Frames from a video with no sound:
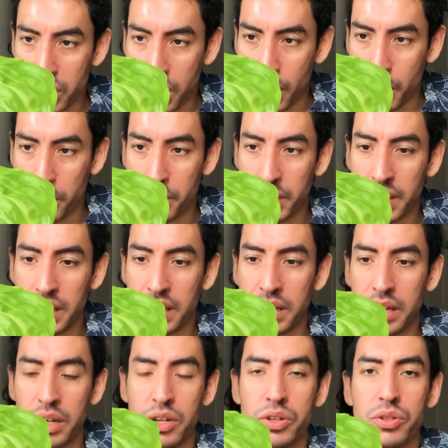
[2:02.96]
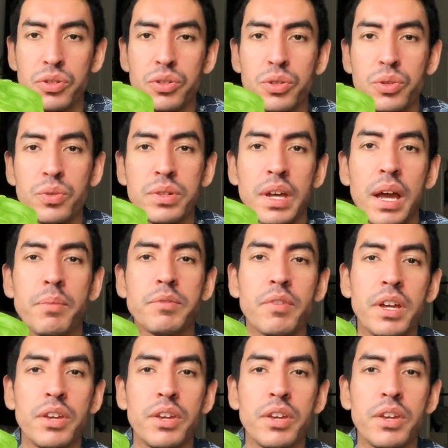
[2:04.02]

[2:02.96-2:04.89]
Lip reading: come in two types, right?